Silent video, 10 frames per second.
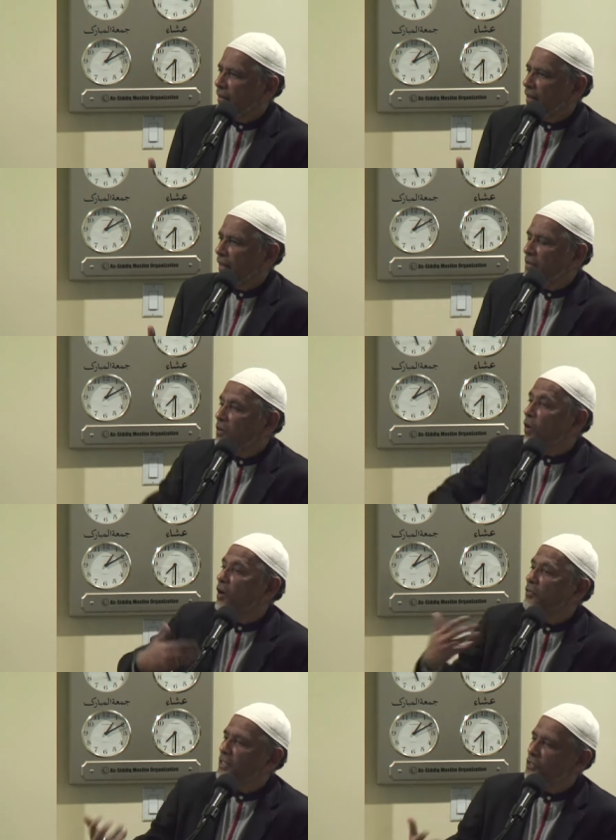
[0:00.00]

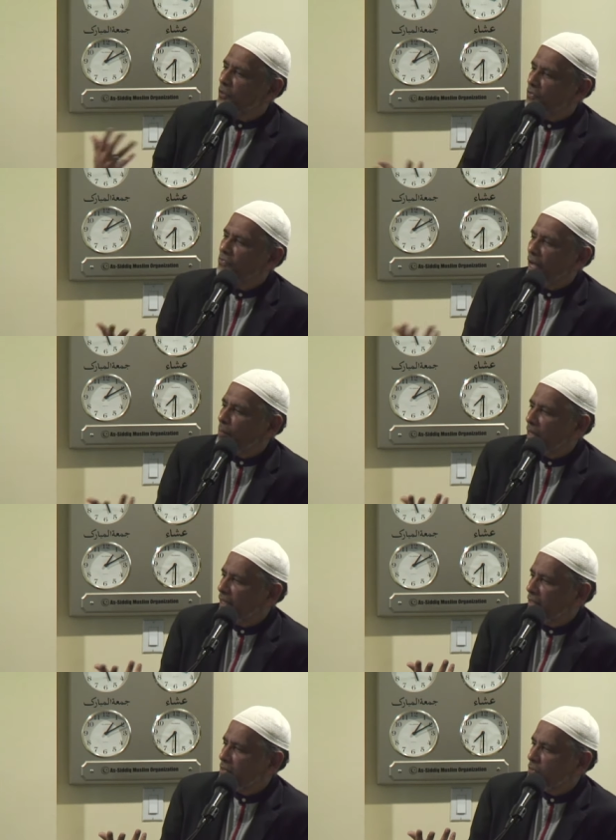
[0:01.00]
Encourage your
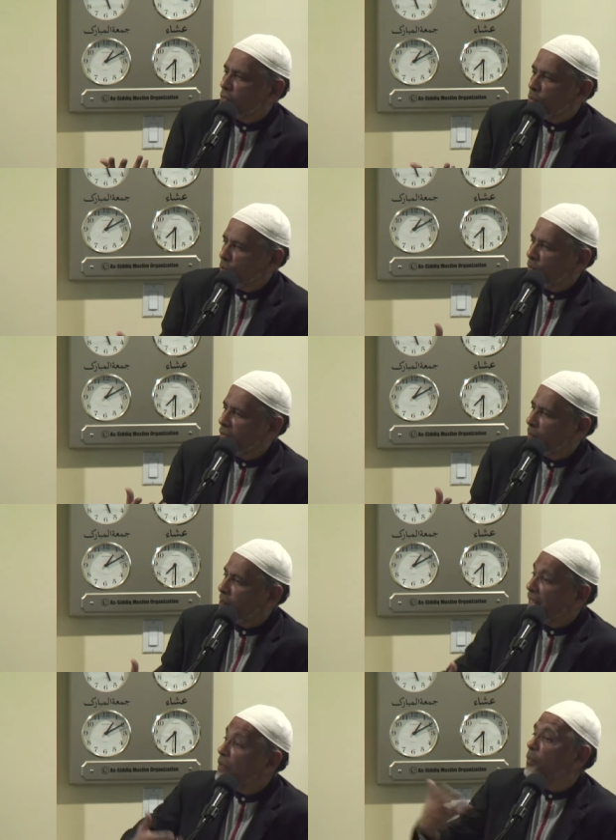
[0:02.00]
families to, to
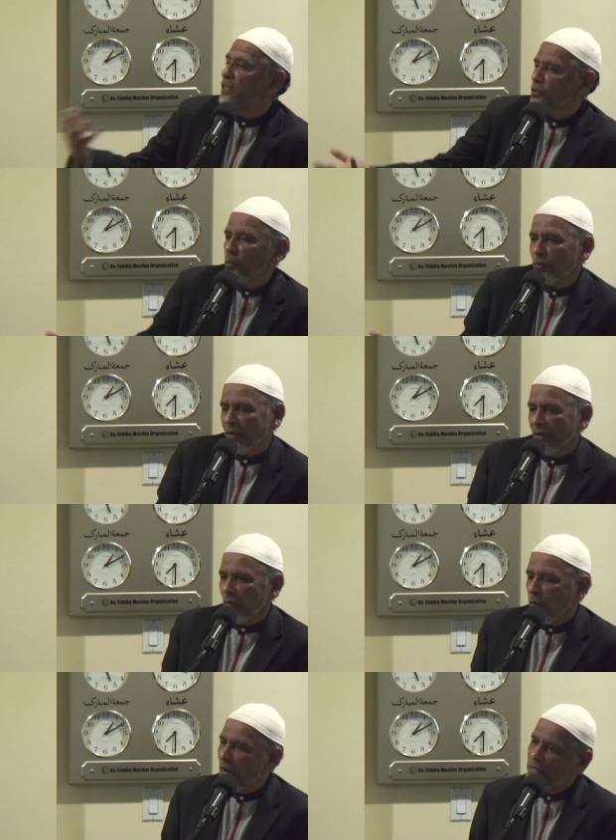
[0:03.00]
be with you
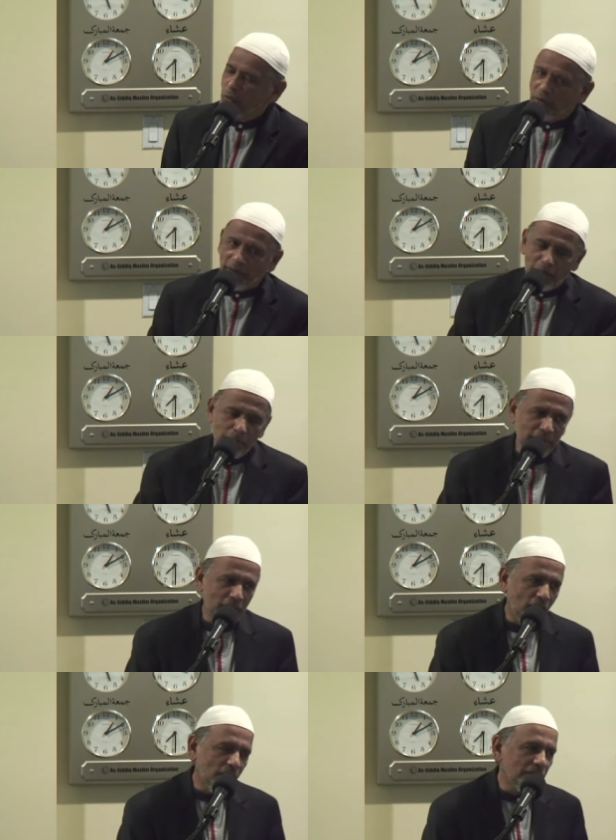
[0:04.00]
while you're helping
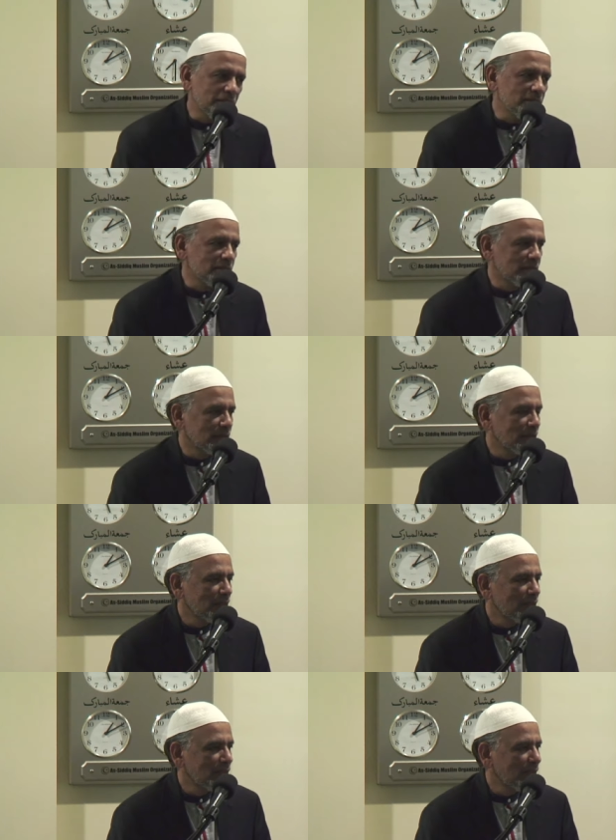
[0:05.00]
others.
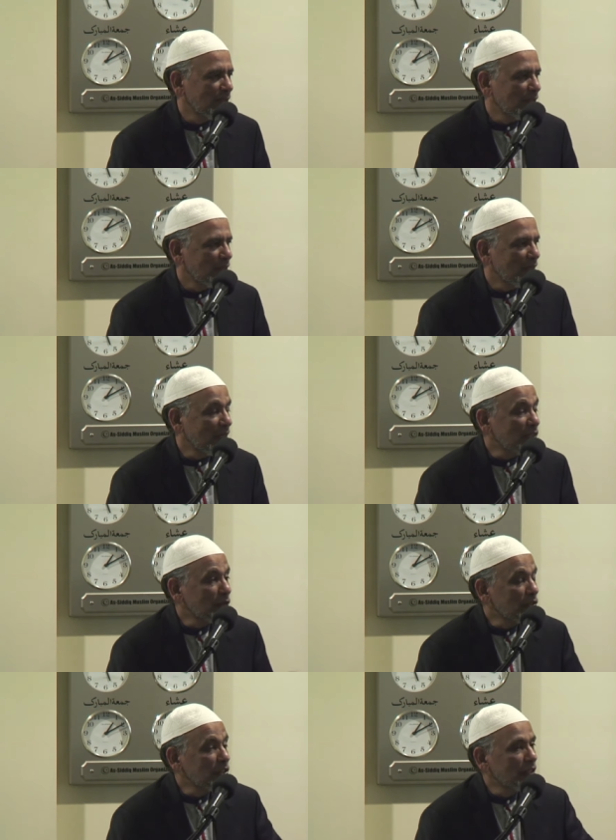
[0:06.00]
Let
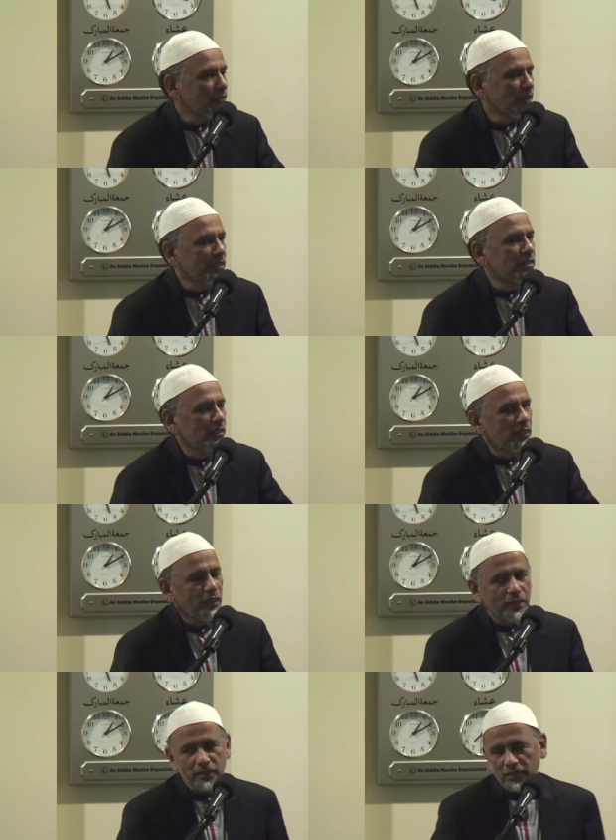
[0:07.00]
your children
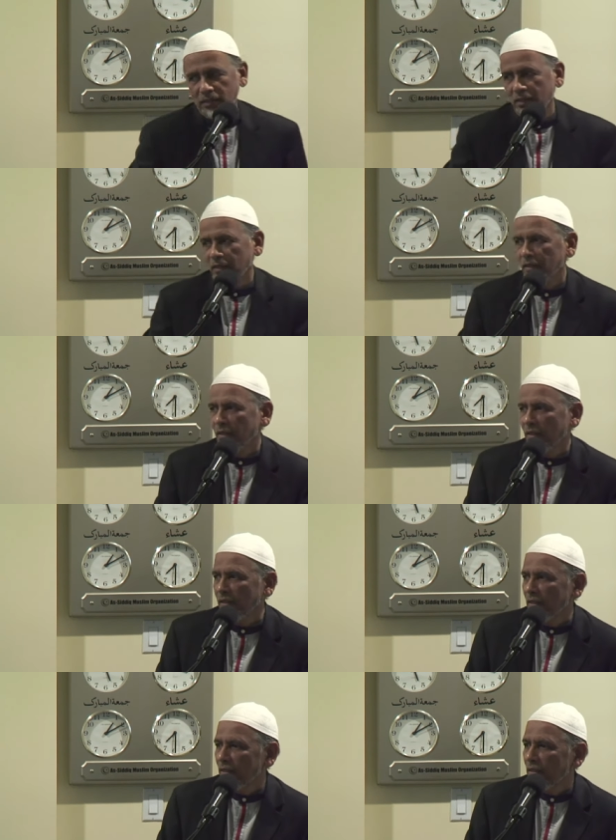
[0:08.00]
see it
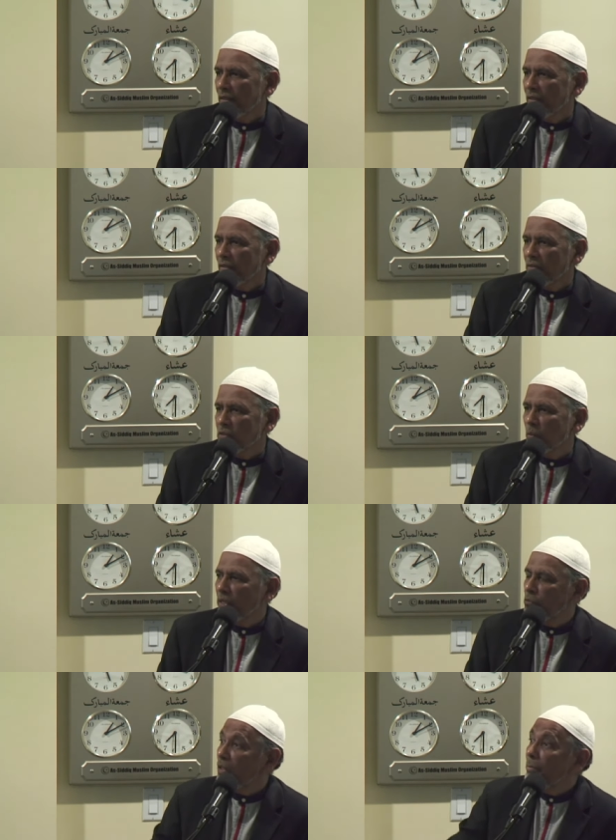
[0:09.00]
so
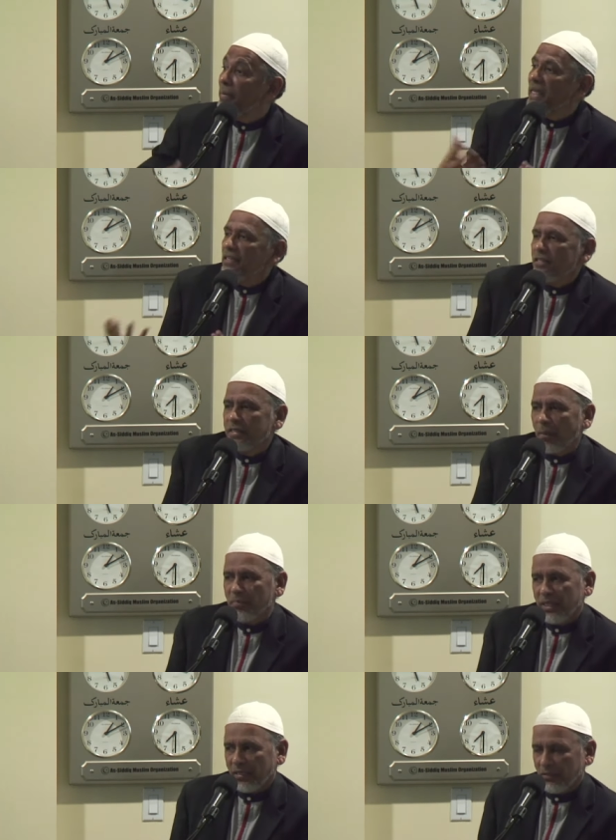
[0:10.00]
it will mean
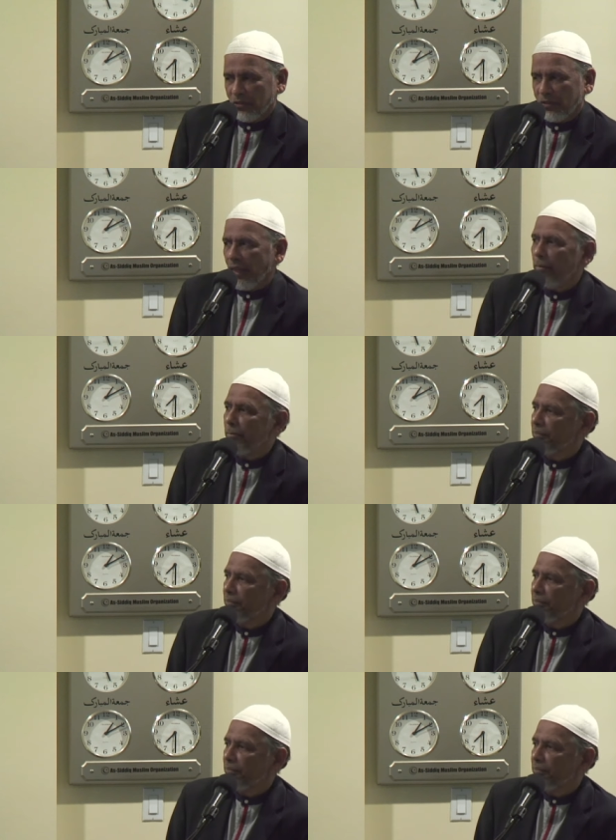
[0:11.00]
something to them.